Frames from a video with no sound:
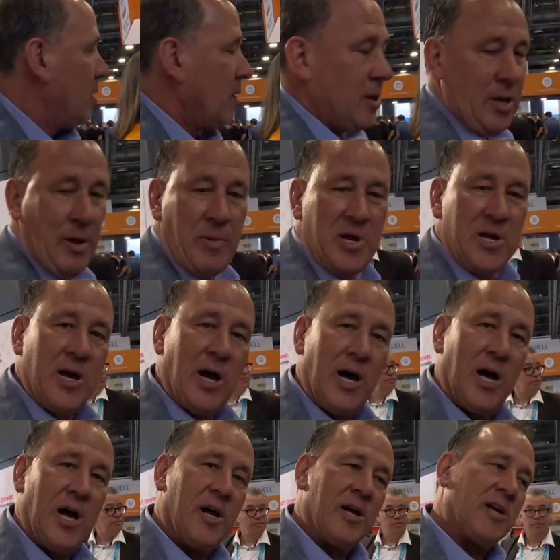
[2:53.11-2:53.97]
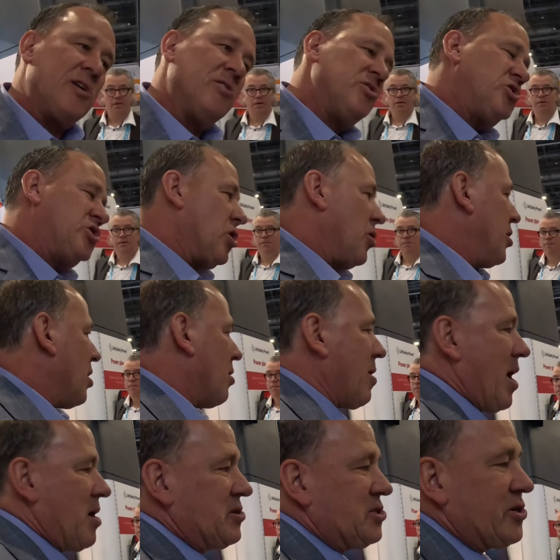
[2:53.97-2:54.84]
Let me show you
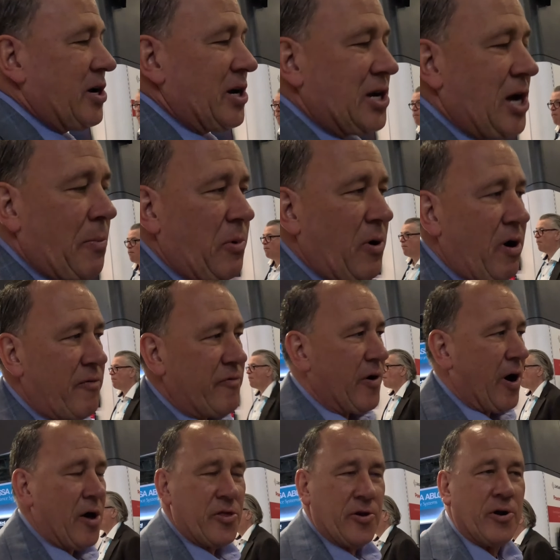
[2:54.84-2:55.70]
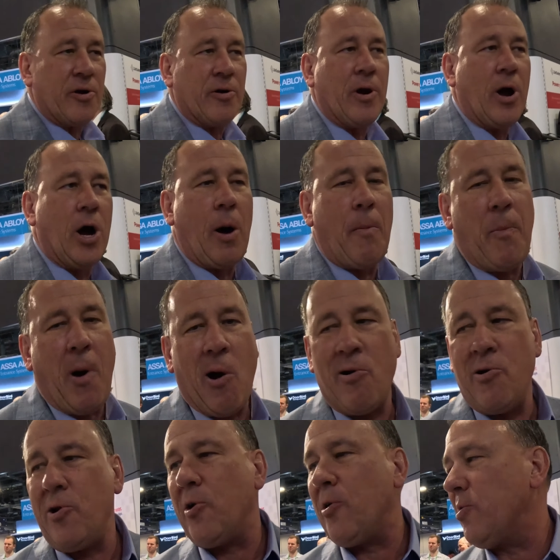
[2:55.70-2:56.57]
around to a couple of other
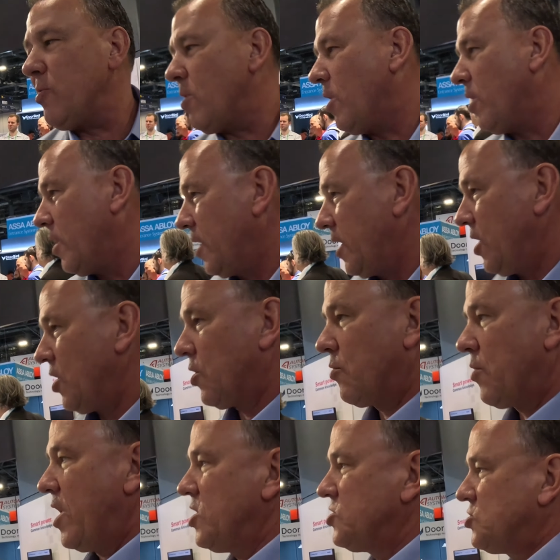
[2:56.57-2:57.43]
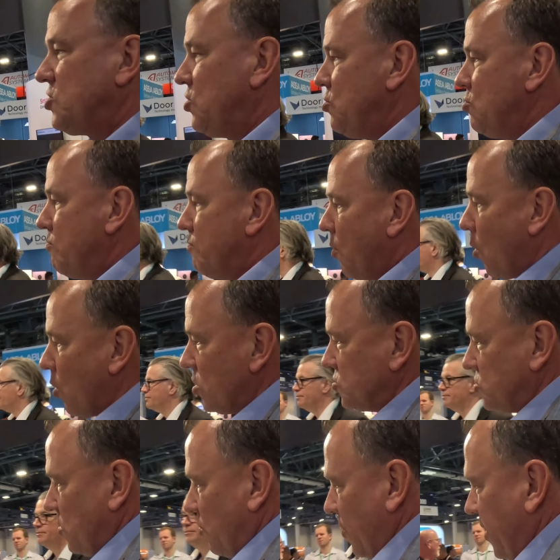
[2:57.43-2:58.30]
partner integration new
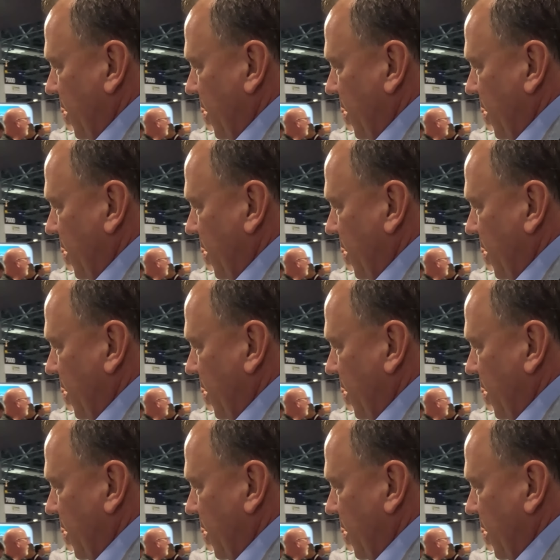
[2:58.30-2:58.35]
boards that we